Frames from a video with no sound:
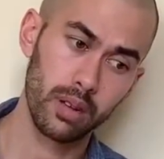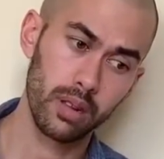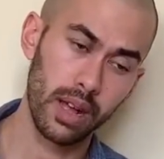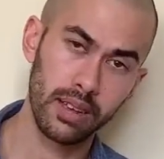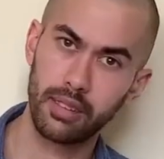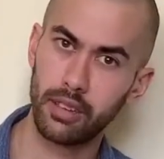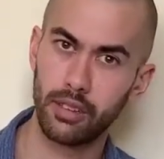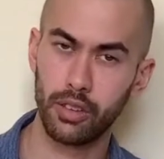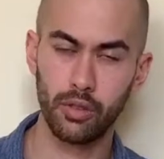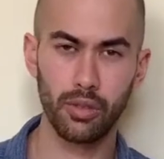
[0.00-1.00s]

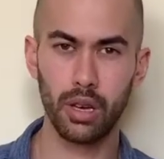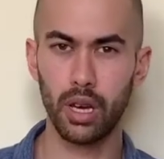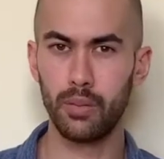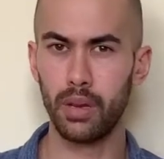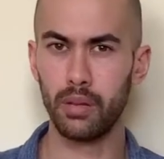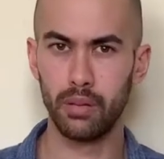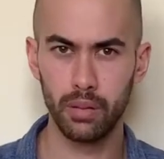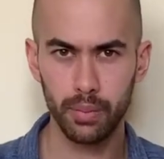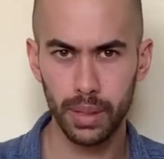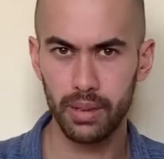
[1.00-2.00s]
classes use them, and
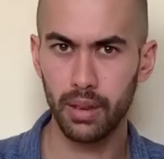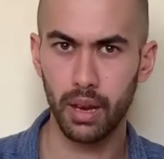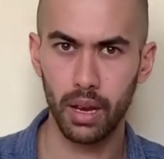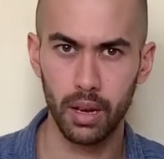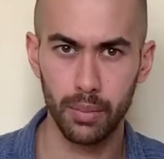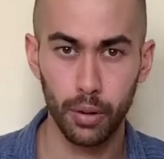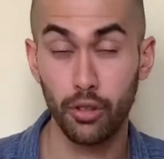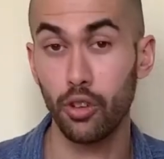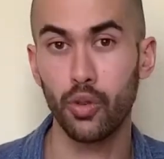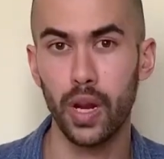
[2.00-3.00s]

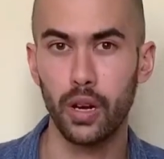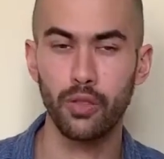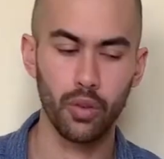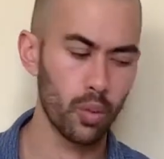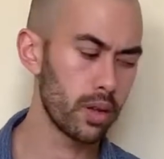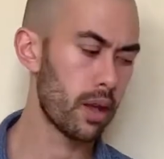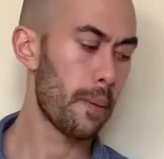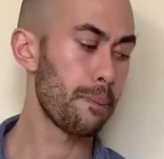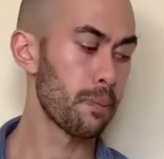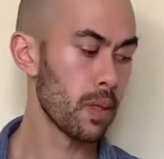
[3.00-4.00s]
personal trainers and
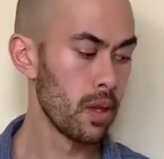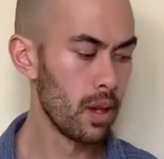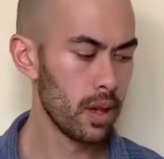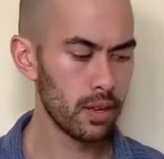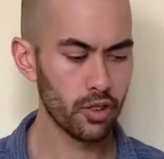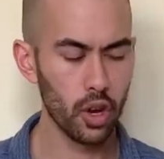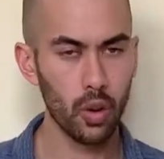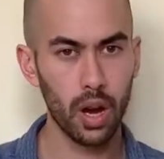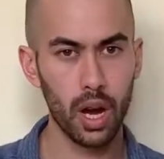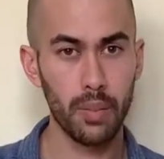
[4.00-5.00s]
whatnot.
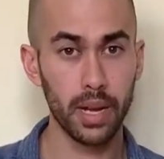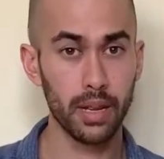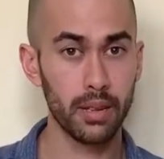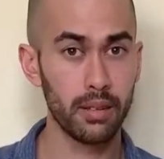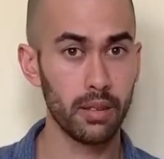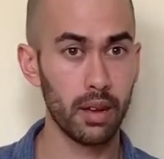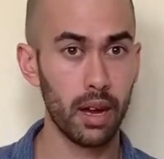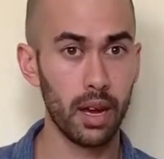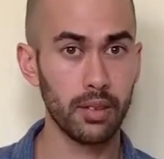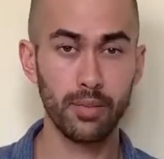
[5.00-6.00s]
So I did
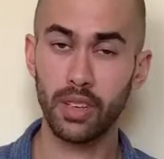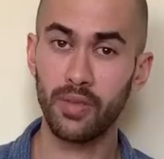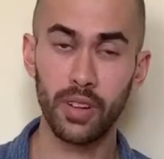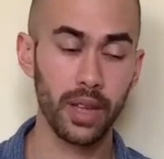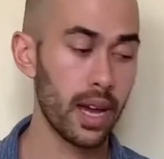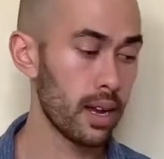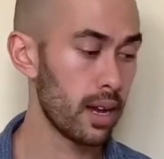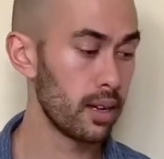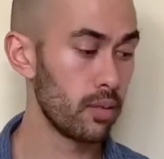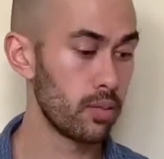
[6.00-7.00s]
some stuff on that.
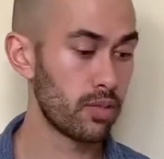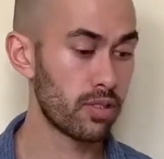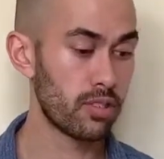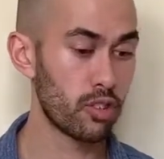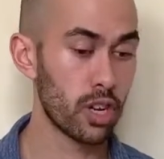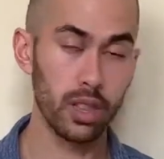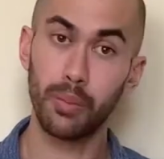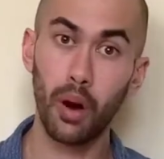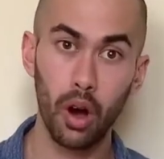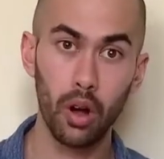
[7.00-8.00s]
I stood on the
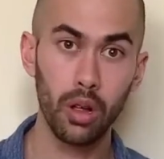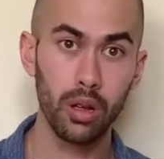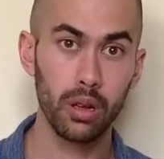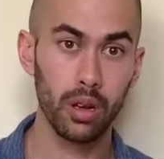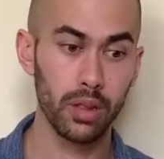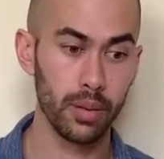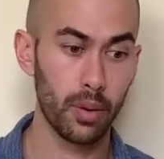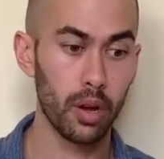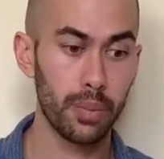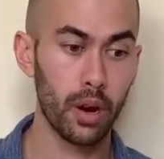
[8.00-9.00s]

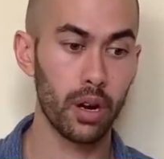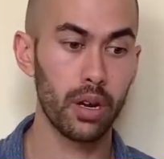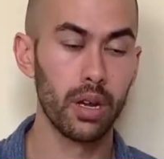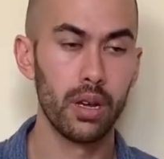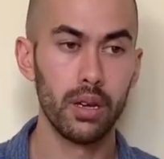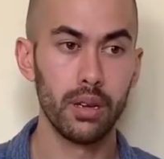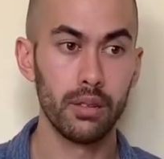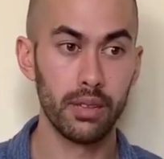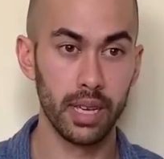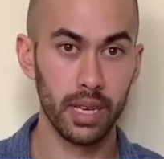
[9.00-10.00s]
ball part,
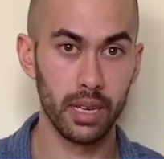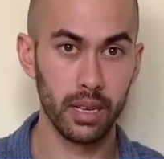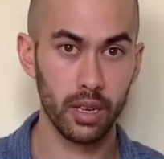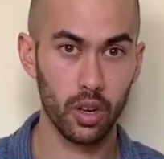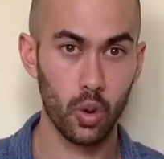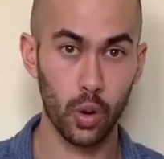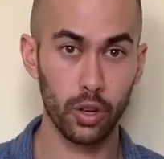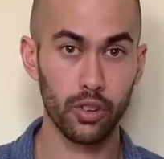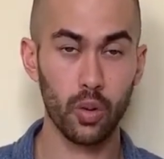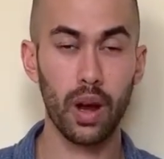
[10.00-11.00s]
did
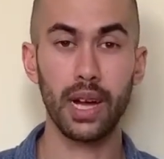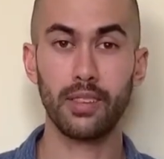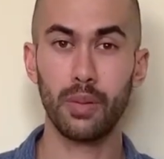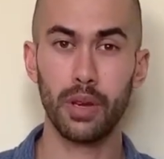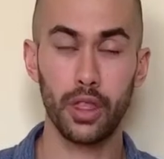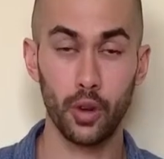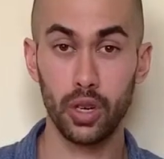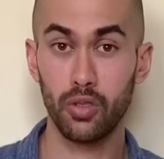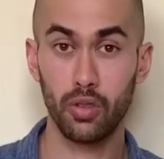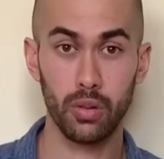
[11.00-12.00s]
quarter squats, maybe third
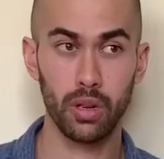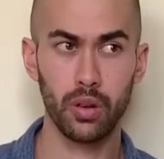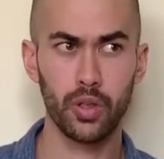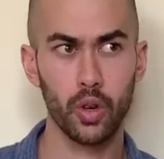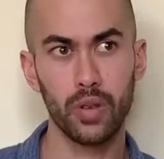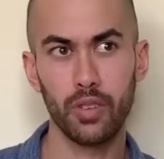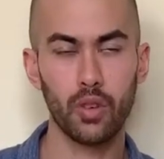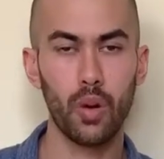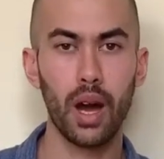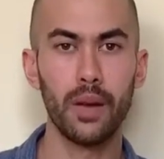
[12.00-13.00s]
of a
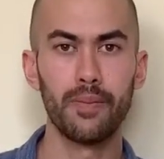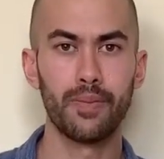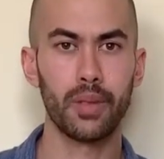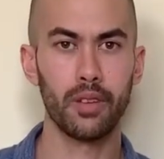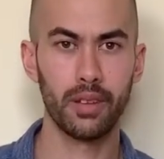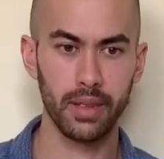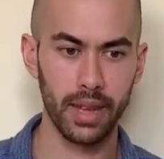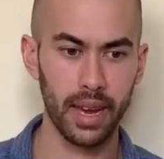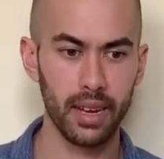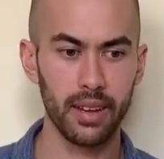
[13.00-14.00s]
squat. I did
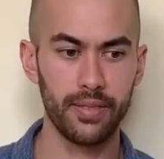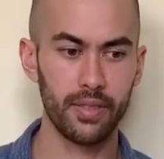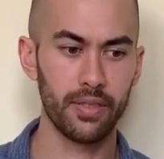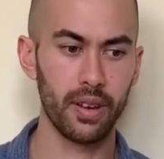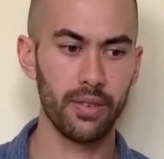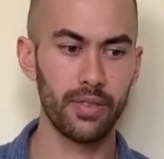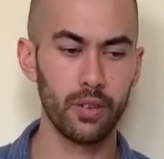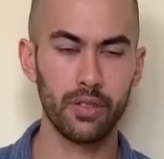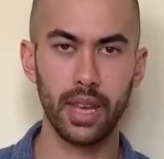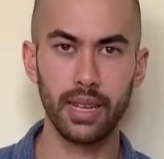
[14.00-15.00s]
that a
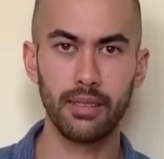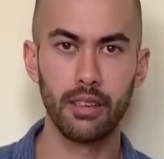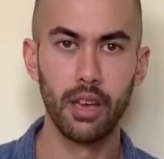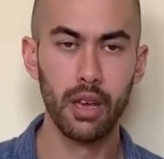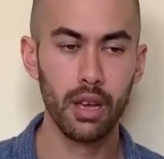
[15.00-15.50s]
few sets.